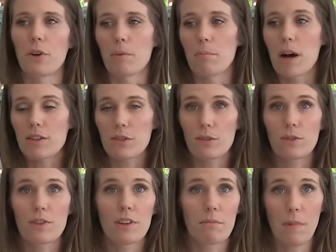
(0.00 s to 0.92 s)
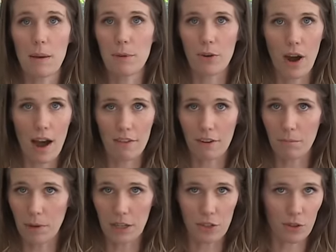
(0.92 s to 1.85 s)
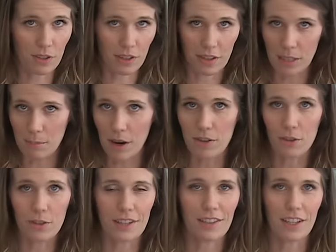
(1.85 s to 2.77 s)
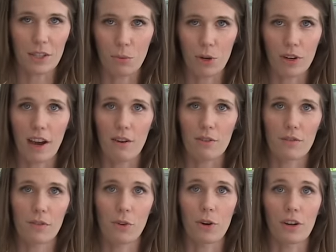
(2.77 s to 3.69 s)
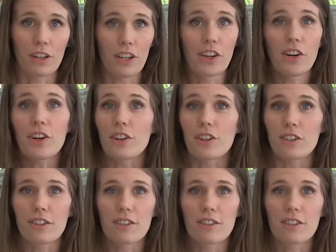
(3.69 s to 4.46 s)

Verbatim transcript: your muscles that maybe you haven't been using these muscles and these workouts for years.